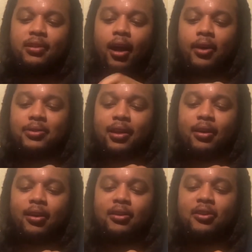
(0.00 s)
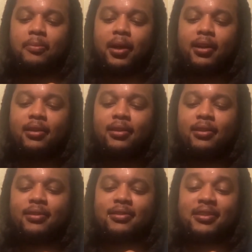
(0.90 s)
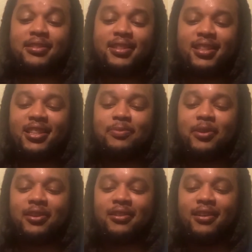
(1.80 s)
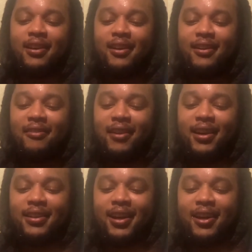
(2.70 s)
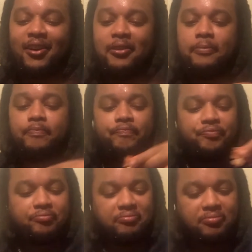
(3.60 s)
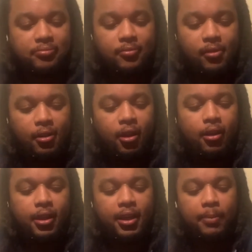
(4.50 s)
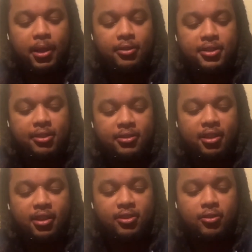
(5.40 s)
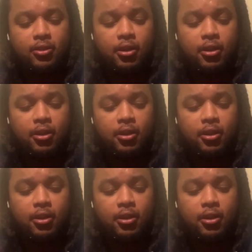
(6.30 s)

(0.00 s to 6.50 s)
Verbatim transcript: I was like, oh my goodness, a cheeseburger right now. mean, oh, I got my little secret sauce one.